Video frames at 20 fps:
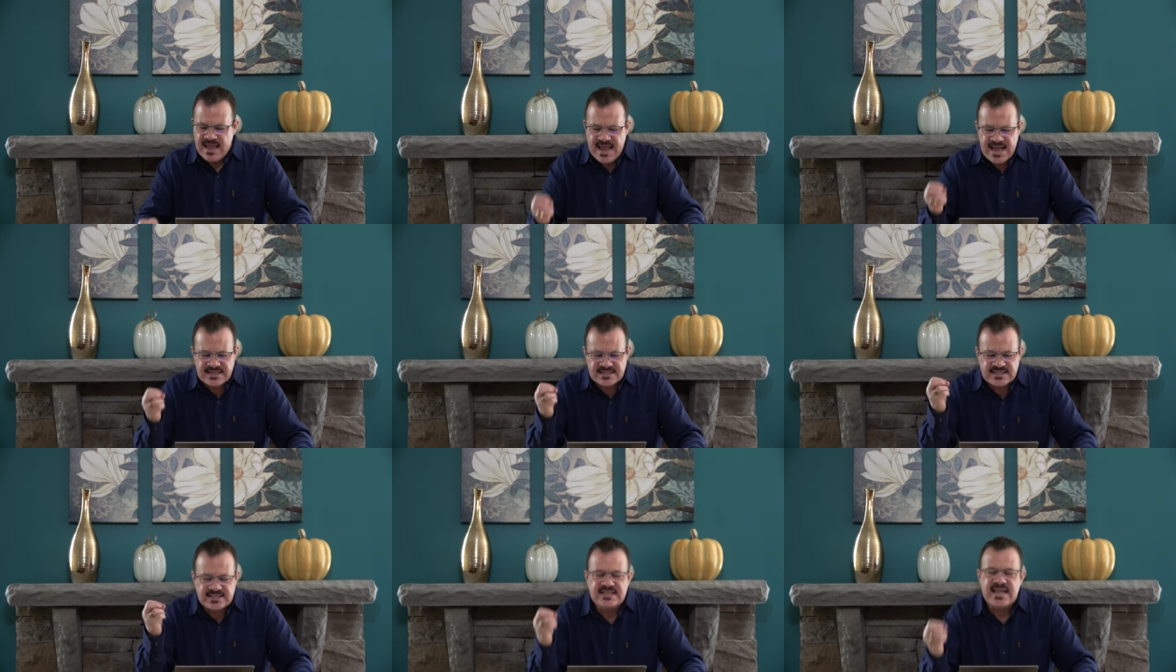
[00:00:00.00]

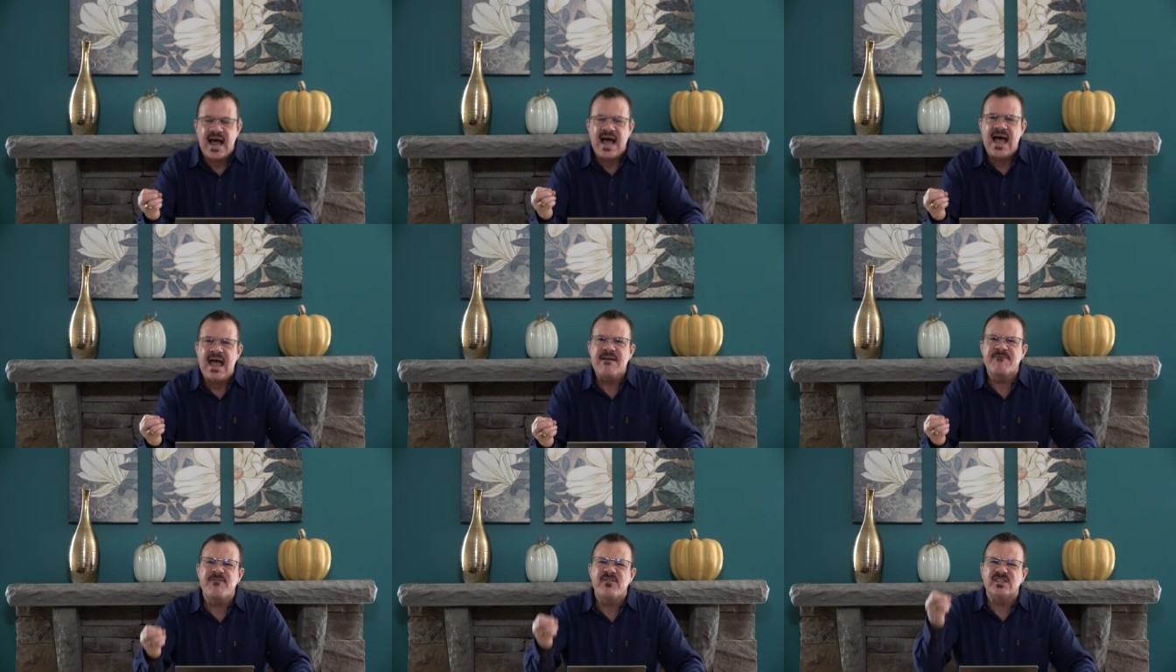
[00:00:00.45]
It's
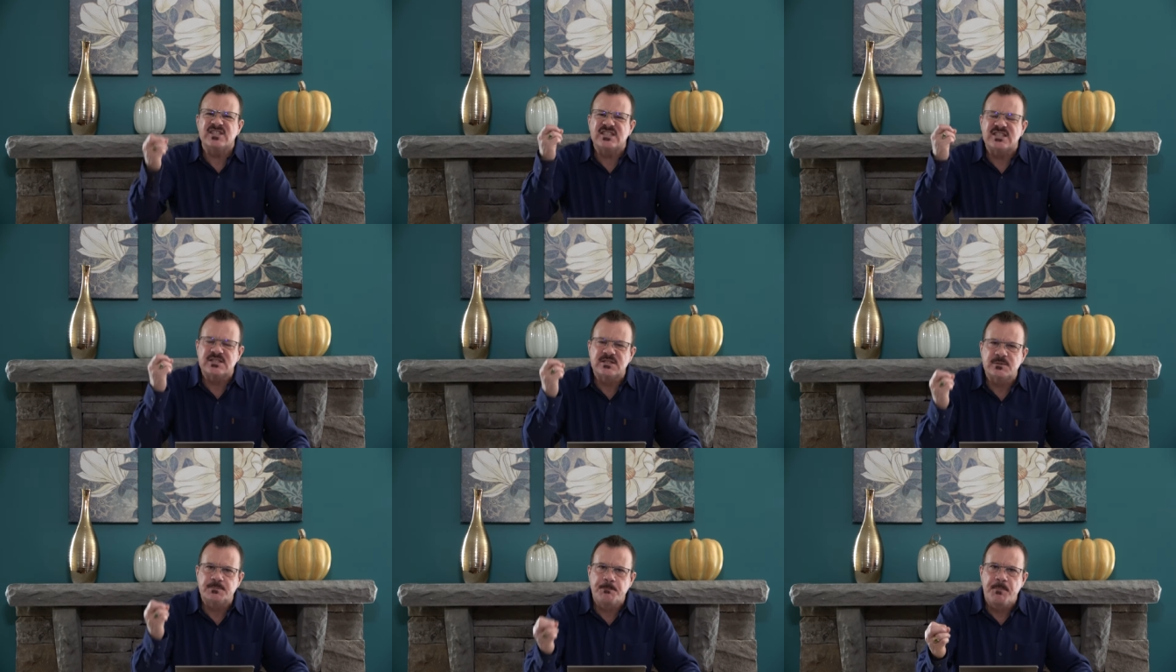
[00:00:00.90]
time for
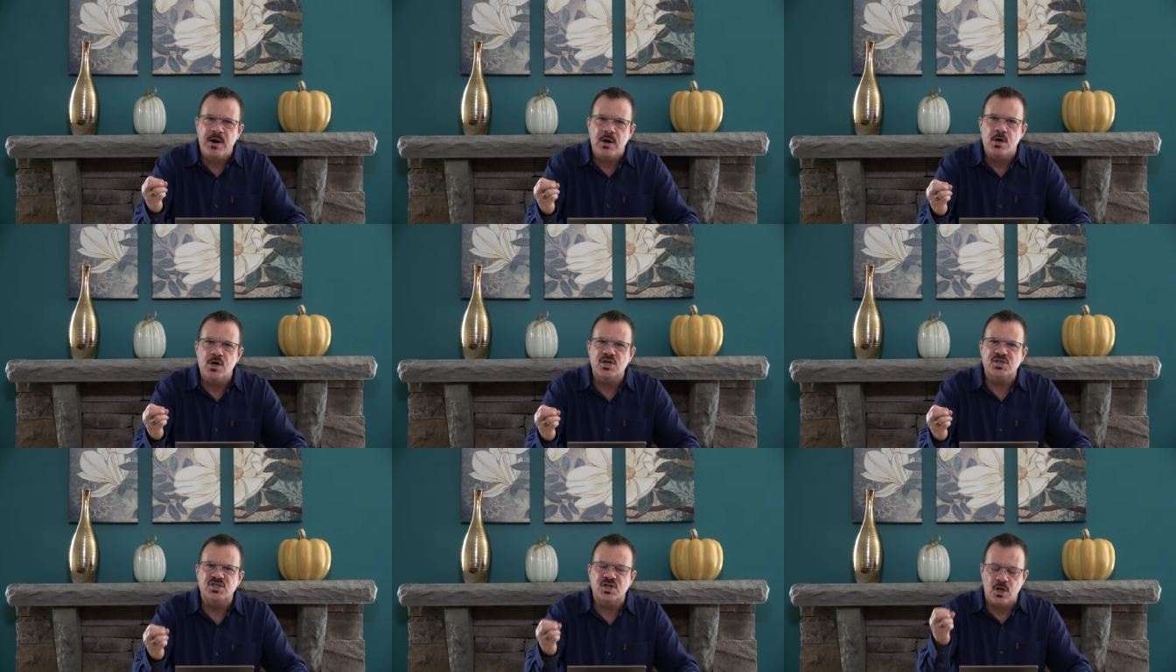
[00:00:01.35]

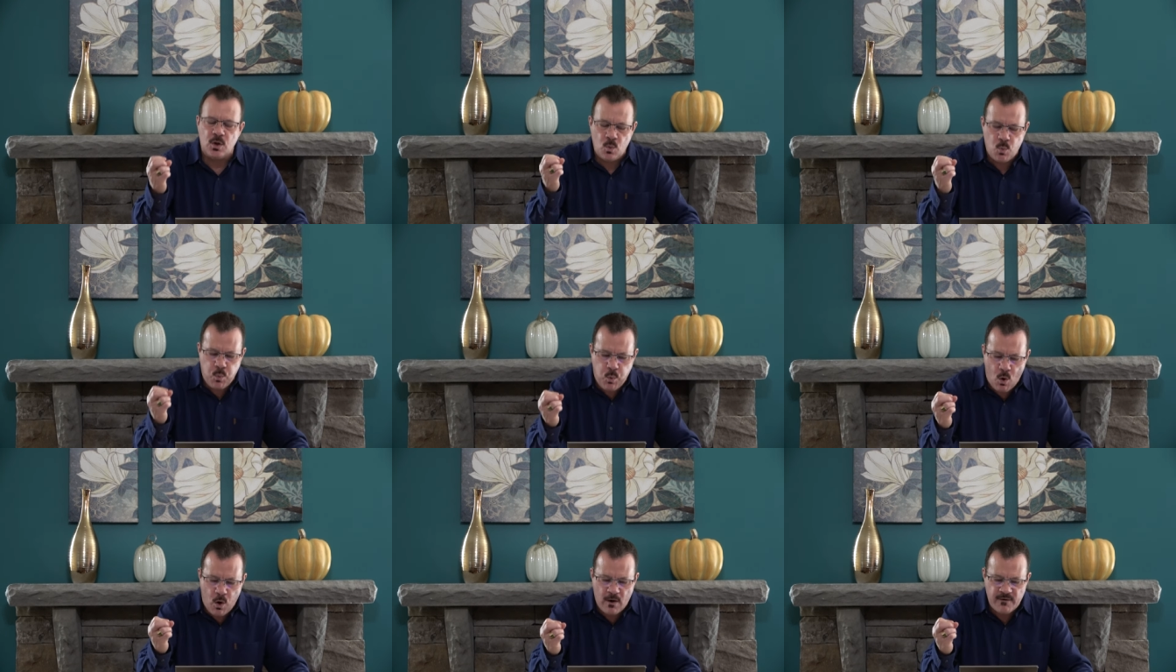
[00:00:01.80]
spiritual
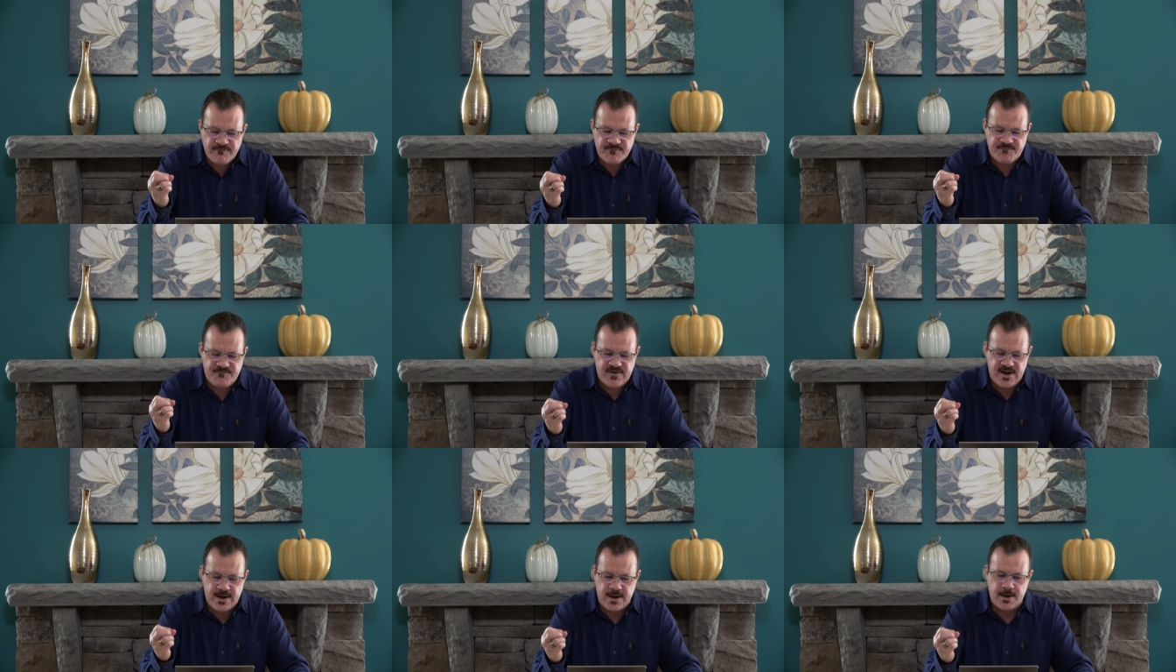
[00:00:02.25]

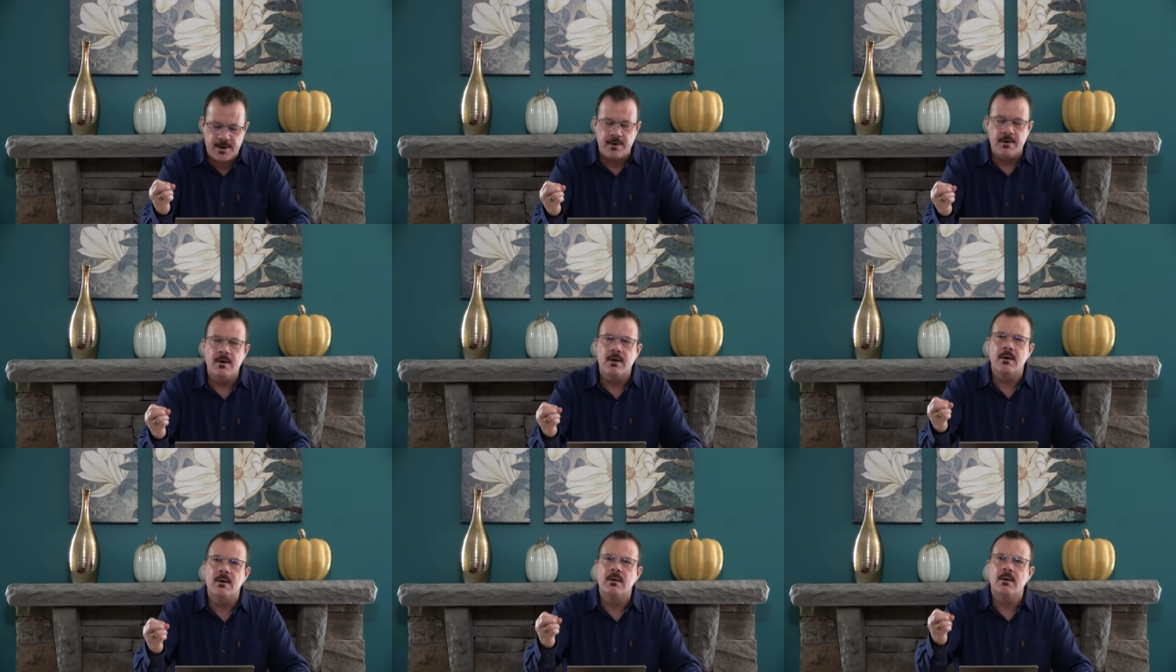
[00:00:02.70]

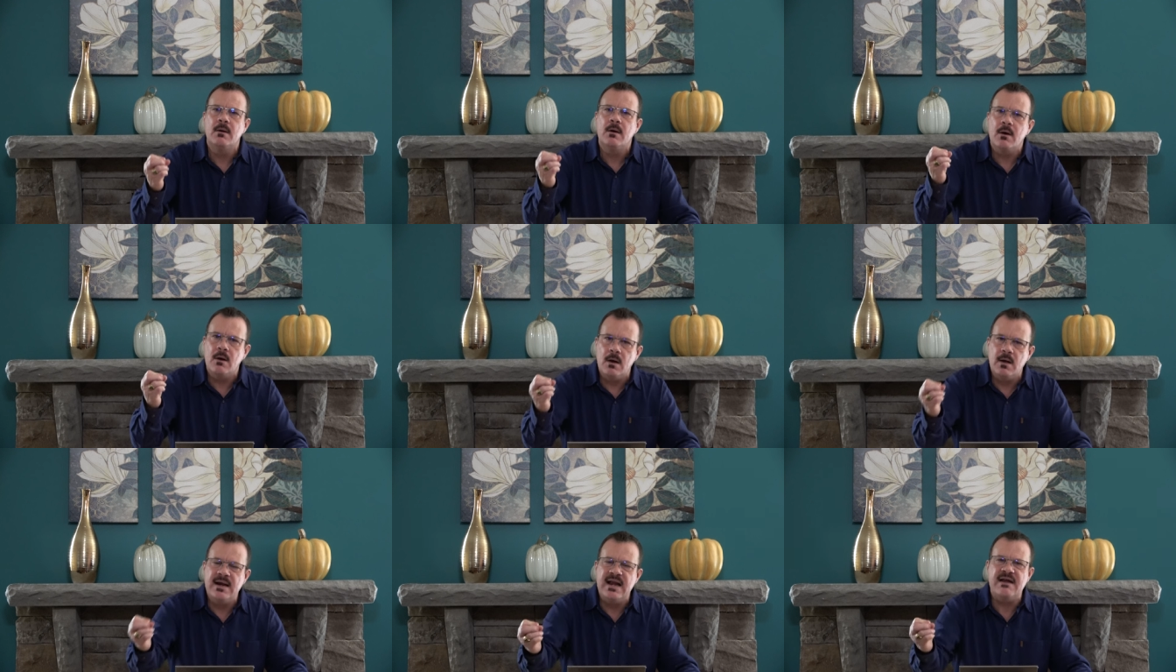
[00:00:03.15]
warfare
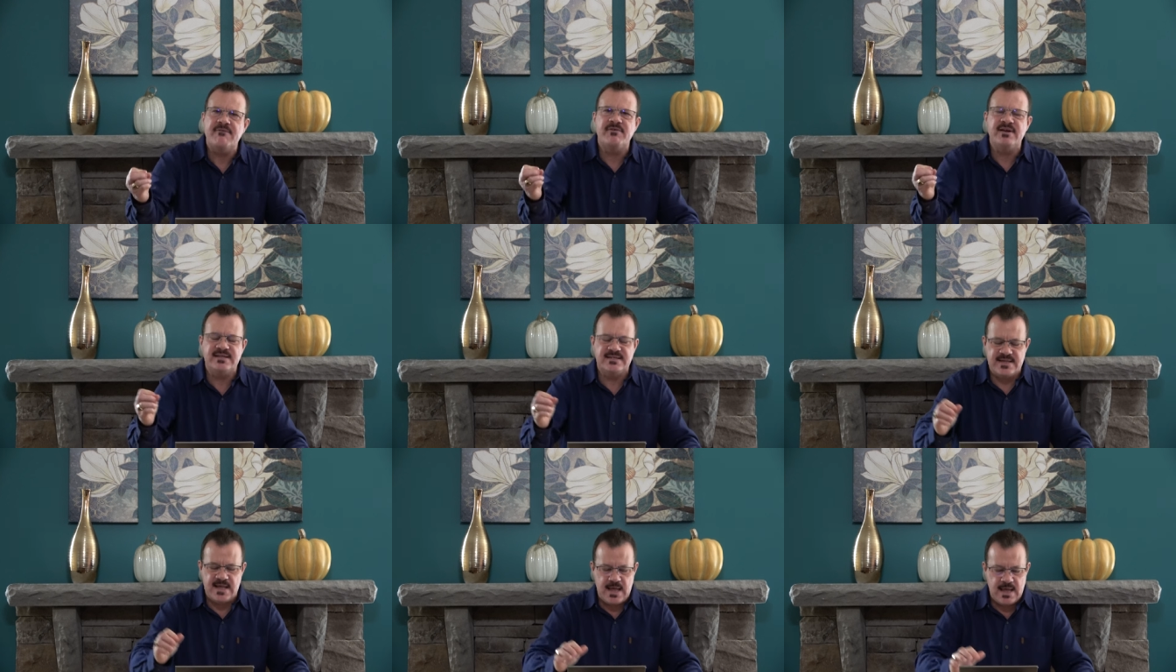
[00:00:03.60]
on
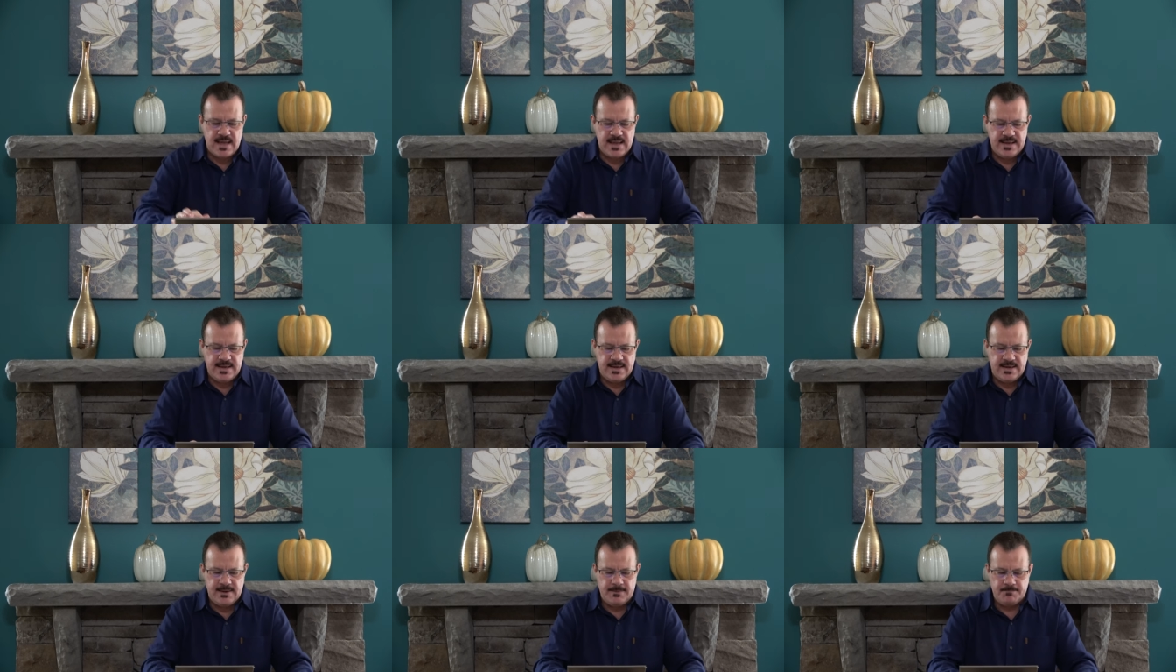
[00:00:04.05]
every
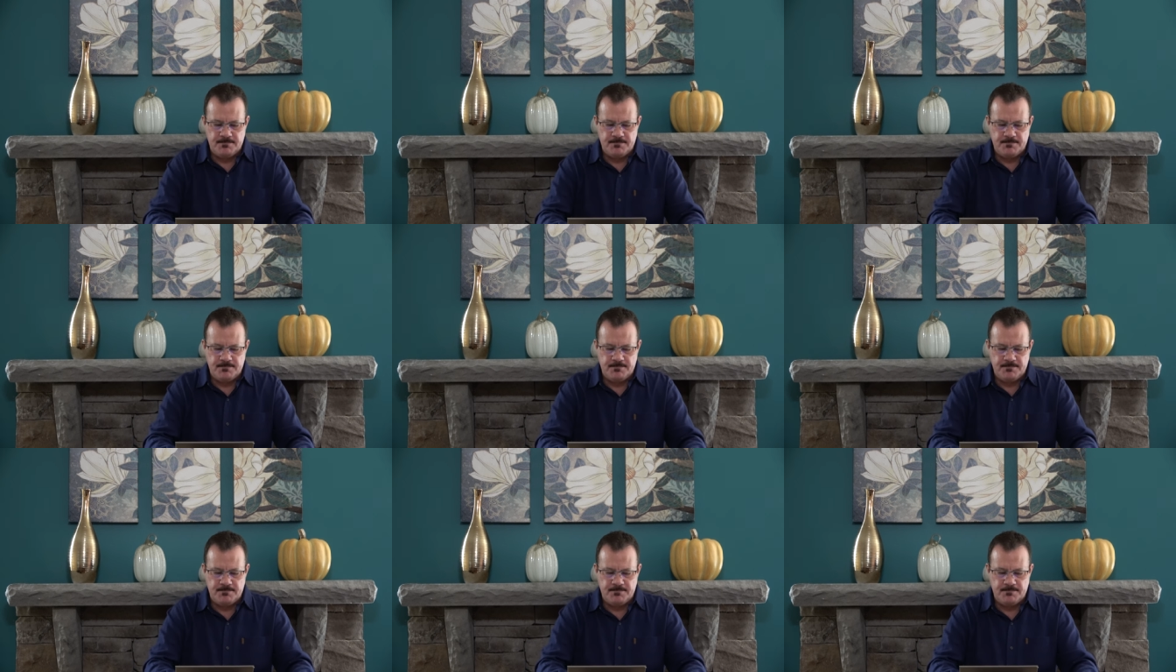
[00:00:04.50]
side.